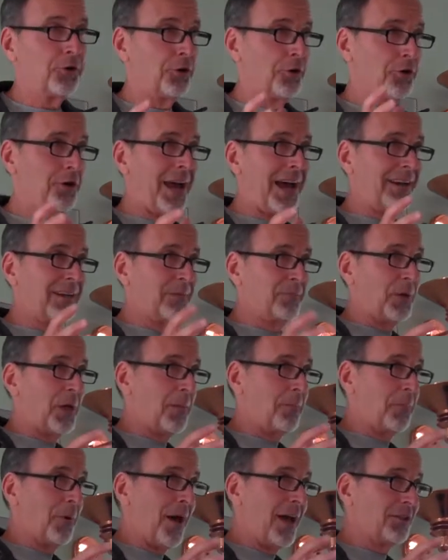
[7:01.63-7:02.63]
turned out to be
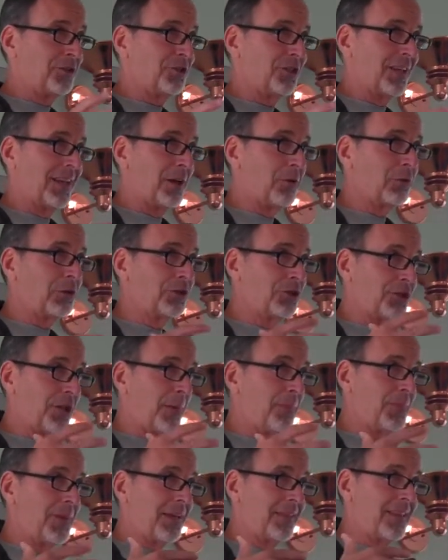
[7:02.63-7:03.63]
a blessing. It was
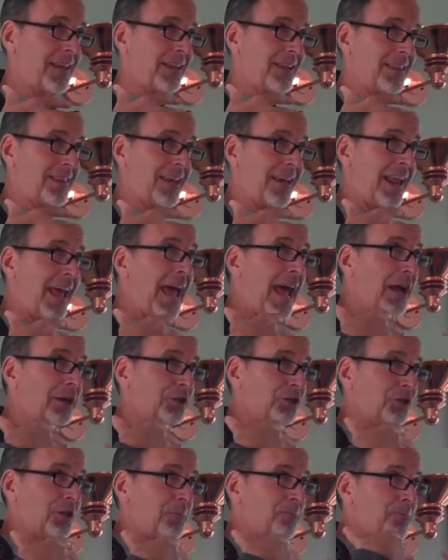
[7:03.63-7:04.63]
something that
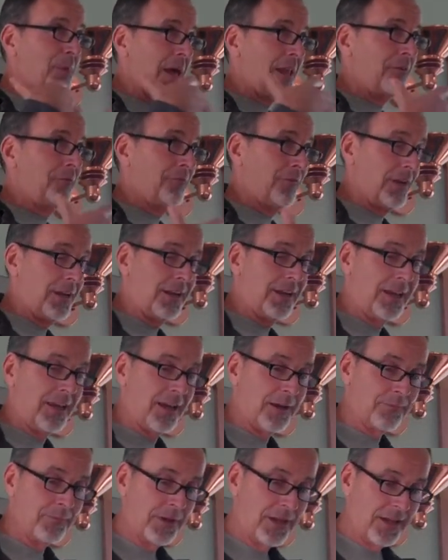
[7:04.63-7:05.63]
actually benefited
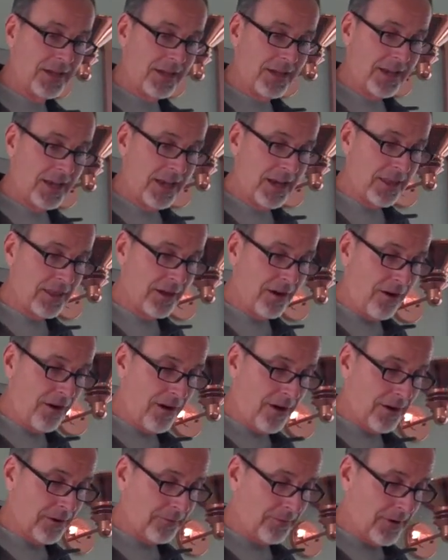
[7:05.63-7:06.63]
him in the
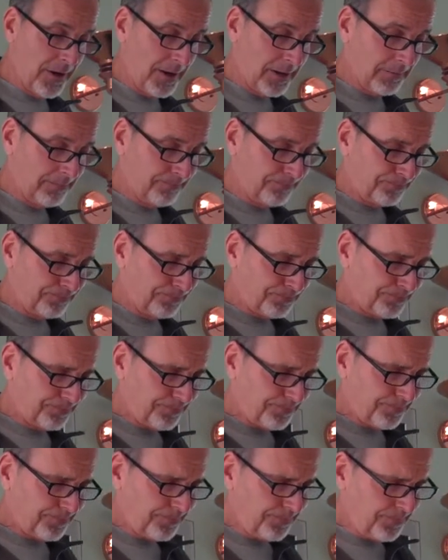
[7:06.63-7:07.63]
long
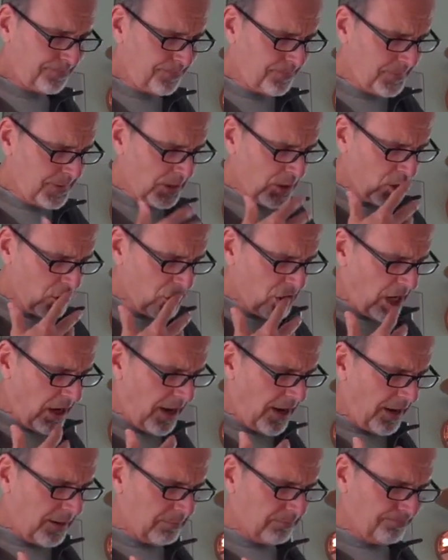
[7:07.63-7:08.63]

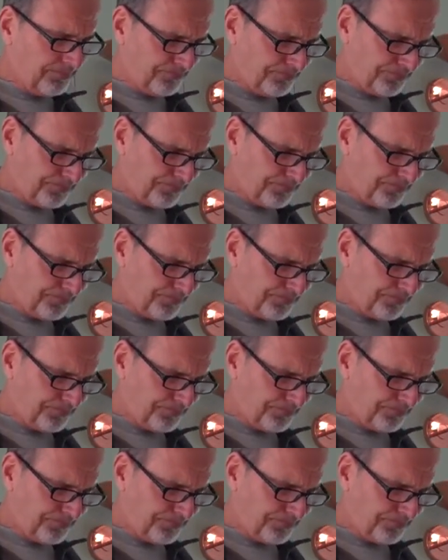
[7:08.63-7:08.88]
run.